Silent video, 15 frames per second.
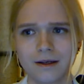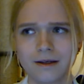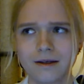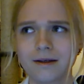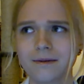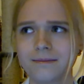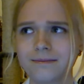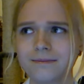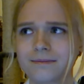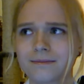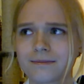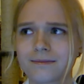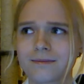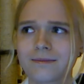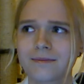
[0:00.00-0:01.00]
Um,
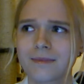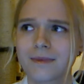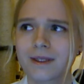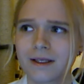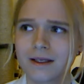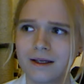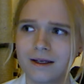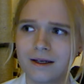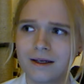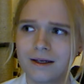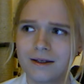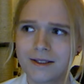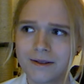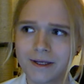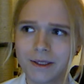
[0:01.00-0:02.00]

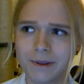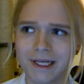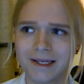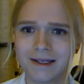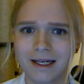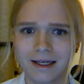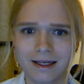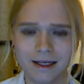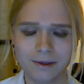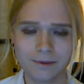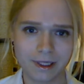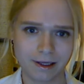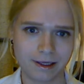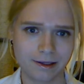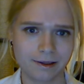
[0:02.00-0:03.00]
so anyway, I
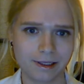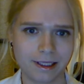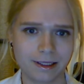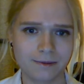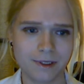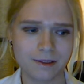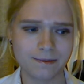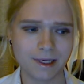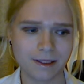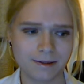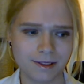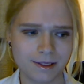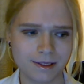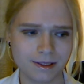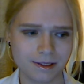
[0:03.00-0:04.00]
went there, and it was
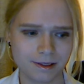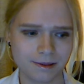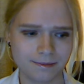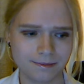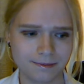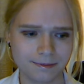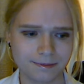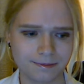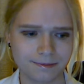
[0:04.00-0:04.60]
about um,